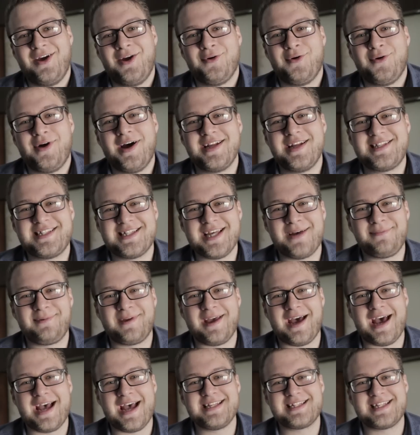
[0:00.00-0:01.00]
What's up,
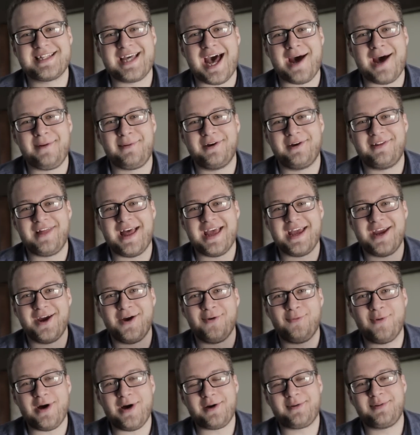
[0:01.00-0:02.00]
guys? Kyle Marlett
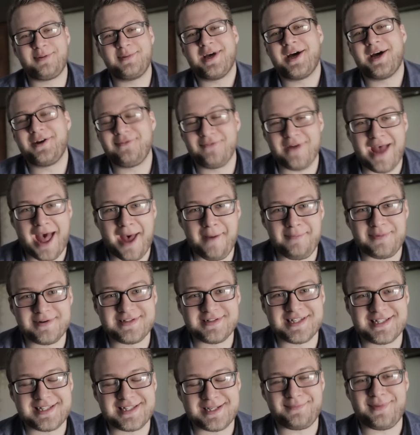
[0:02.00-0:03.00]
here. Welcome to Unwrap,
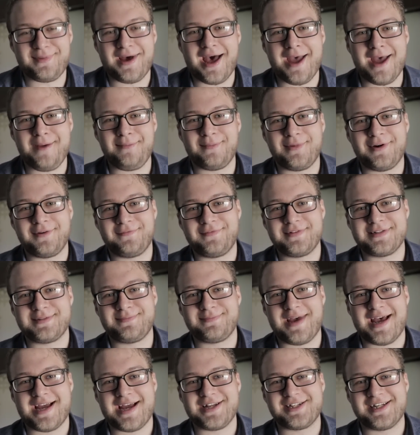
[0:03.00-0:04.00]
presented by Murphy's
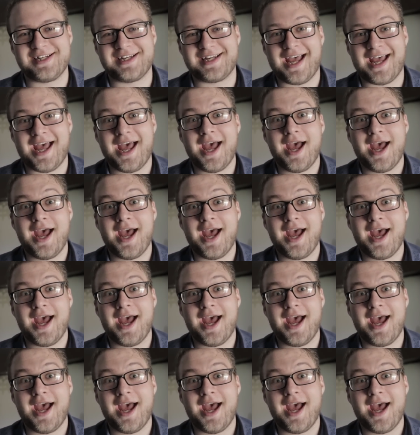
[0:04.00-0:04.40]
Magic.com.